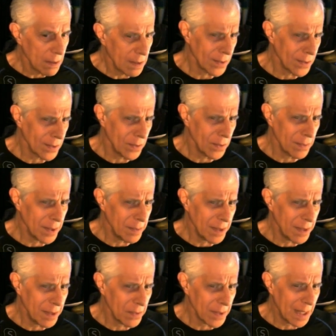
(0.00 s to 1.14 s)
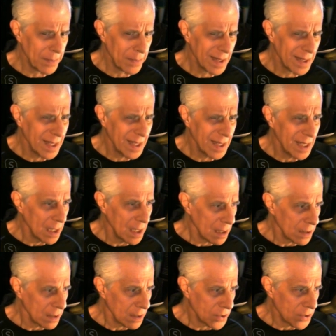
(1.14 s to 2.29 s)
I said, what do you mean what happened?
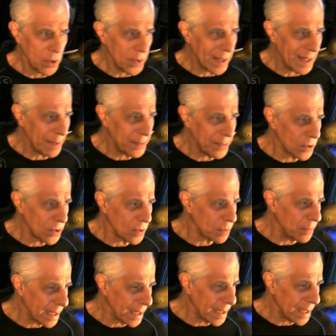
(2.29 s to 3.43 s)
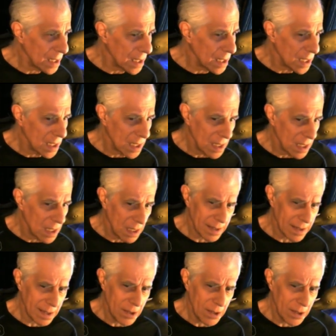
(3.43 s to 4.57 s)
Do you know what happened to his body?
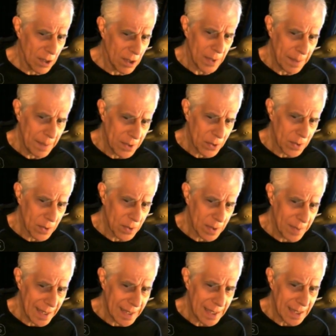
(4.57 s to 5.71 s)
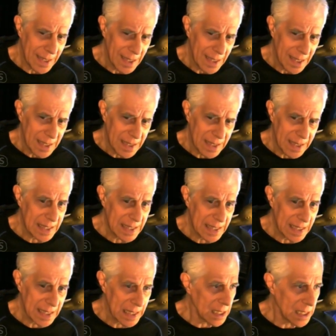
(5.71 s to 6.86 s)
She said, no, what happened to his body? She
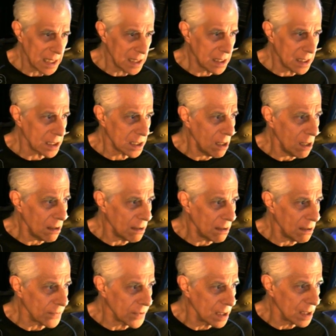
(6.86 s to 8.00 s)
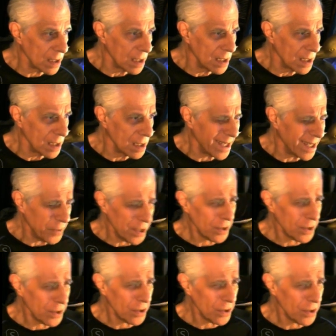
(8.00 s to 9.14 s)
said, it dissolved. I said, what are you
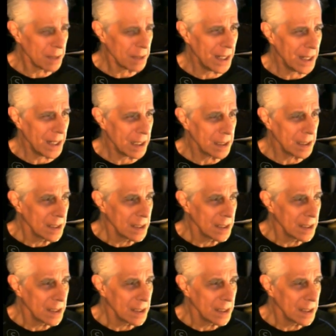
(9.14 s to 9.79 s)
talking about?